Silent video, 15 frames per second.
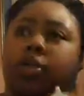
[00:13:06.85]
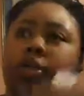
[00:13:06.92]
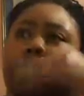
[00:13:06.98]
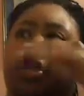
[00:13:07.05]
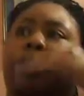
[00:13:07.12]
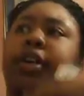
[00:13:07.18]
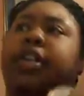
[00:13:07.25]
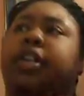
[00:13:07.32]

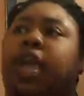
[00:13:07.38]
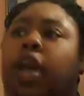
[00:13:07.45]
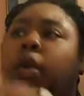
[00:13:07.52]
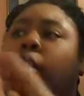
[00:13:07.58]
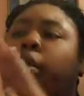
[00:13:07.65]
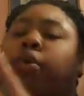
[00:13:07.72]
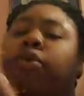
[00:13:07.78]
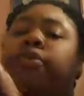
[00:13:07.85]
series in
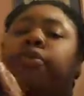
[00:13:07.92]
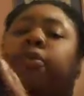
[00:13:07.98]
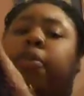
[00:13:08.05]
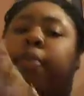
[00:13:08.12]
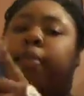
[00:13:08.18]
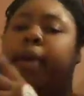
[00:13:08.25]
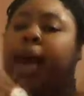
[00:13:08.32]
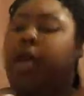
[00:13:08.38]
order
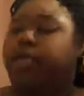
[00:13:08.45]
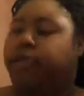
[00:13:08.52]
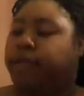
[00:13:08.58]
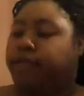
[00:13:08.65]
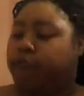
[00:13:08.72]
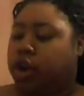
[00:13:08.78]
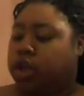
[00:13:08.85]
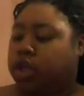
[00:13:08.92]
by the
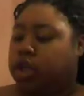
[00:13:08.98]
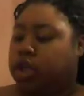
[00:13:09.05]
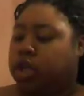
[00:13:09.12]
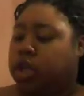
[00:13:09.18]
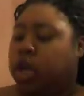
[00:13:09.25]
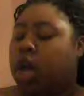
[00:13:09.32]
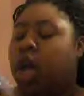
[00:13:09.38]
first.